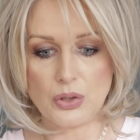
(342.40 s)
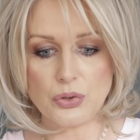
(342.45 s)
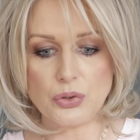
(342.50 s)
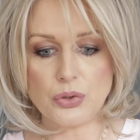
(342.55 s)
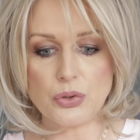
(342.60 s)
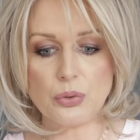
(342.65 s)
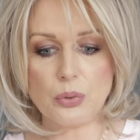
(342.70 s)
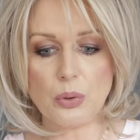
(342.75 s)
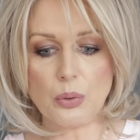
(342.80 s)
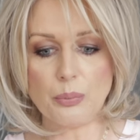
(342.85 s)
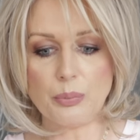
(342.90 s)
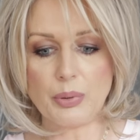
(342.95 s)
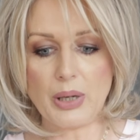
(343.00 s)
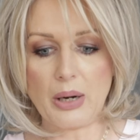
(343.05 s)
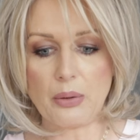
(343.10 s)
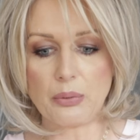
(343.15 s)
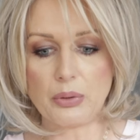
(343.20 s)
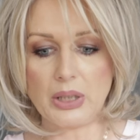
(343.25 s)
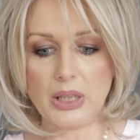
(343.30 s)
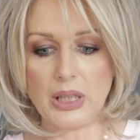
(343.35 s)
Dual
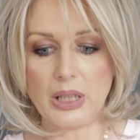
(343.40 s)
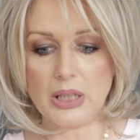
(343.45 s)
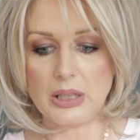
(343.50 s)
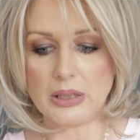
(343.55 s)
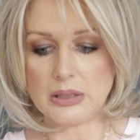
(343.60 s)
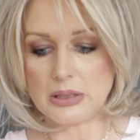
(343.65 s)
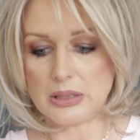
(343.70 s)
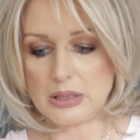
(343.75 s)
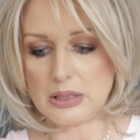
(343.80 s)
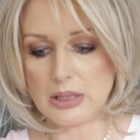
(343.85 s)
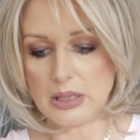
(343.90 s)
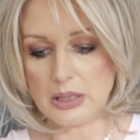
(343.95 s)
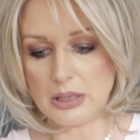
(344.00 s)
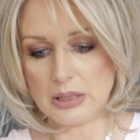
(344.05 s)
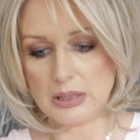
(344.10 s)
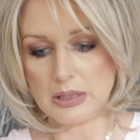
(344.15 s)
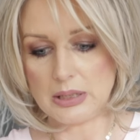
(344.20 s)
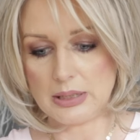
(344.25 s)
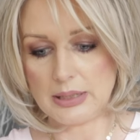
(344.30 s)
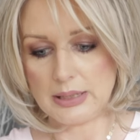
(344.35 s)
brow kit.
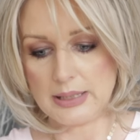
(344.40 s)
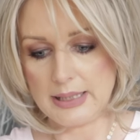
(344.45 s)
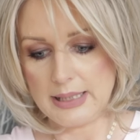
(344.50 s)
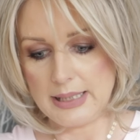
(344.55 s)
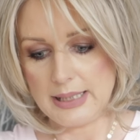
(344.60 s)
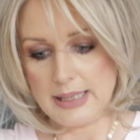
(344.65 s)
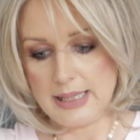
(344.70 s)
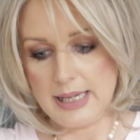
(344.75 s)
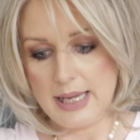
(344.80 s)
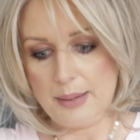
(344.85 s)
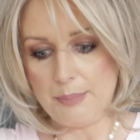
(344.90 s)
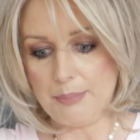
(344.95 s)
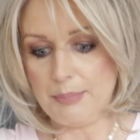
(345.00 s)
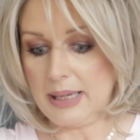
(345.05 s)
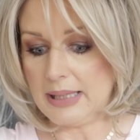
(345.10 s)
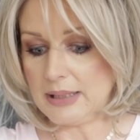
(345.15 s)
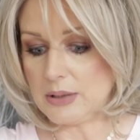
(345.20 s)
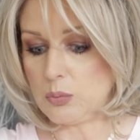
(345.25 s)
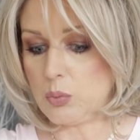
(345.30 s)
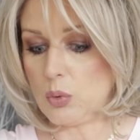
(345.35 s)

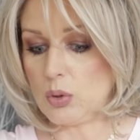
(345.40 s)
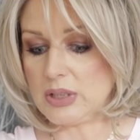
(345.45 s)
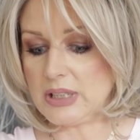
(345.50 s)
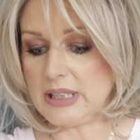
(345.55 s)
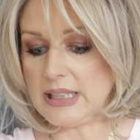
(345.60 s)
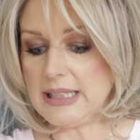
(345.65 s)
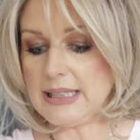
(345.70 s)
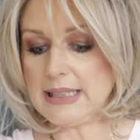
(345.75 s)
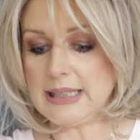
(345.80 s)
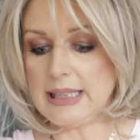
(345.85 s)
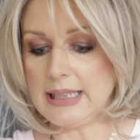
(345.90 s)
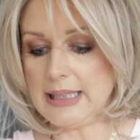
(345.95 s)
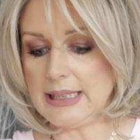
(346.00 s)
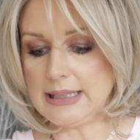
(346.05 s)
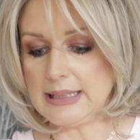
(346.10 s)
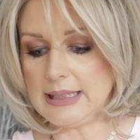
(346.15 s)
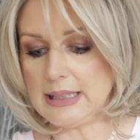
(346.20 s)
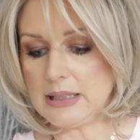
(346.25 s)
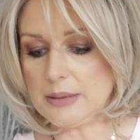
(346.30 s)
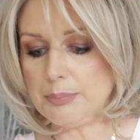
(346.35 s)
But what is it?
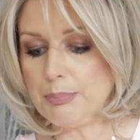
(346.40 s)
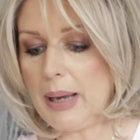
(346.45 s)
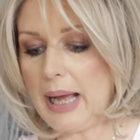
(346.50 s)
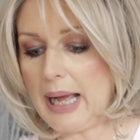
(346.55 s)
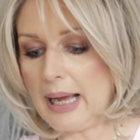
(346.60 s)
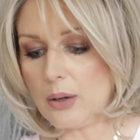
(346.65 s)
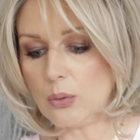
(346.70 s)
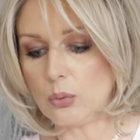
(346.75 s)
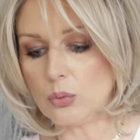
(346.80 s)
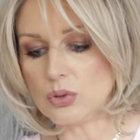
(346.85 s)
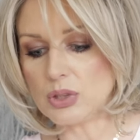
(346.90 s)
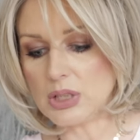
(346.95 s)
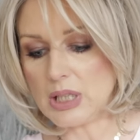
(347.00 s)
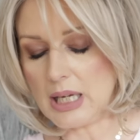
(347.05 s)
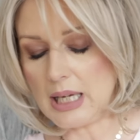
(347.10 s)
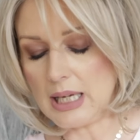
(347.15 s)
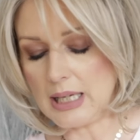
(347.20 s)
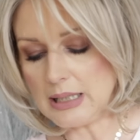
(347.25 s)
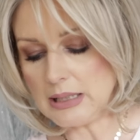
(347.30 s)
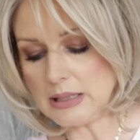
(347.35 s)
Is it
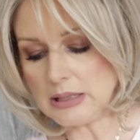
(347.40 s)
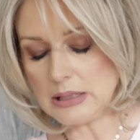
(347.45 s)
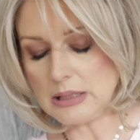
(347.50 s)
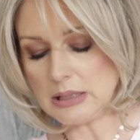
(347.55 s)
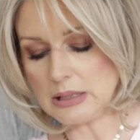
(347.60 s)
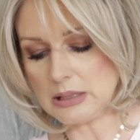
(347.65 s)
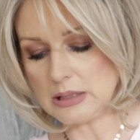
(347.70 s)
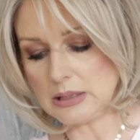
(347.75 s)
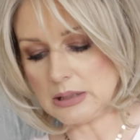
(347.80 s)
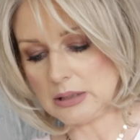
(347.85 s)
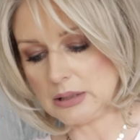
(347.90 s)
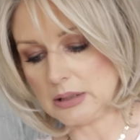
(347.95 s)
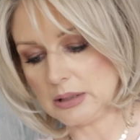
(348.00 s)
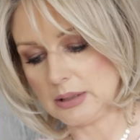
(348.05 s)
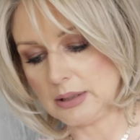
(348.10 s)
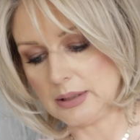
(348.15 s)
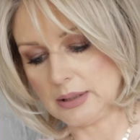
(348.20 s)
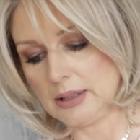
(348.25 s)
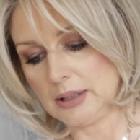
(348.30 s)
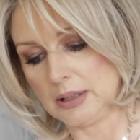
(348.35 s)
powder?
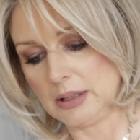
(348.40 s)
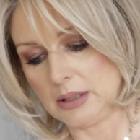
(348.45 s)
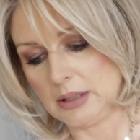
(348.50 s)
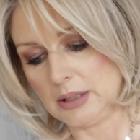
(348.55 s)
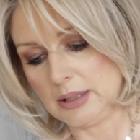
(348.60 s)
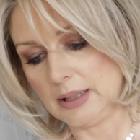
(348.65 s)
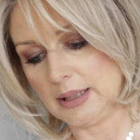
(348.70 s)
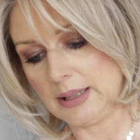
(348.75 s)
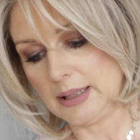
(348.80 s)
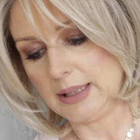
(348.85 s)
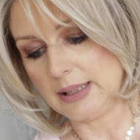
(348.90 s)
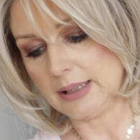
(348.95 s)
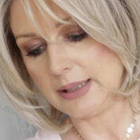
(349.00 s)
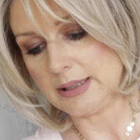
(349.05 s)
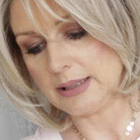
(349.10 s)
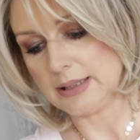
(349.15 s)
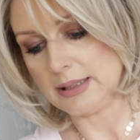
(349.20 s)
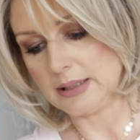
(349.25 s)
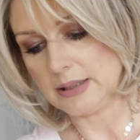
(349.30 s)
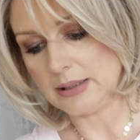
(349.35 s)
I
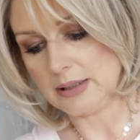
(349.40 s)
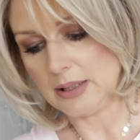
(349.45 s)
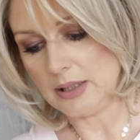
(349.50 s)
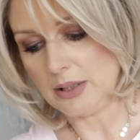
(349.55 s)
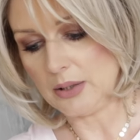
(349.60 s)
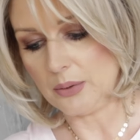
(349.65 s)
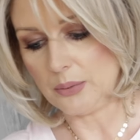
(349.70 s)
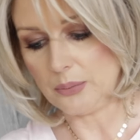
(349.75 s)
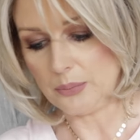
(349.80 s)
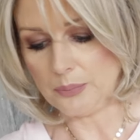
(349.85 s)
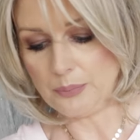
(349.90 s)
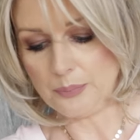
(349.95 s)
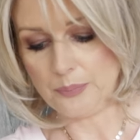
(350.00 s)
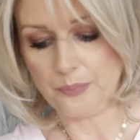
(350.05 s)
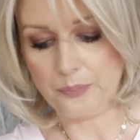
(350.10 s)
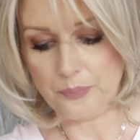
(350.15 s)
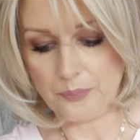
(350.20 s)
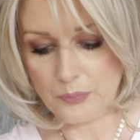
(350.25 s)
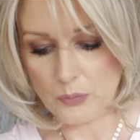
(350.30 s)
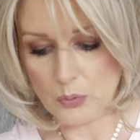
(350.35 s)
don't know.
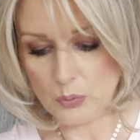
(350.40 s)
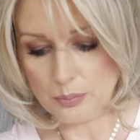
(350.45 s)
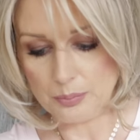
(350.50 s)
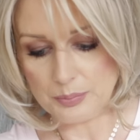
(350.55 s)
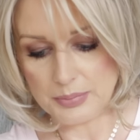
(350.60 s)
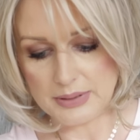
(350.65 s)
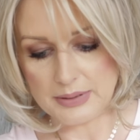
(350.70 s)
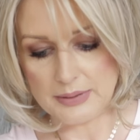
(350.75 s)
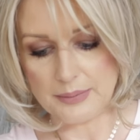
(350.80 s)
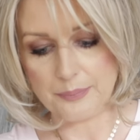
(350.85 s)
Oops.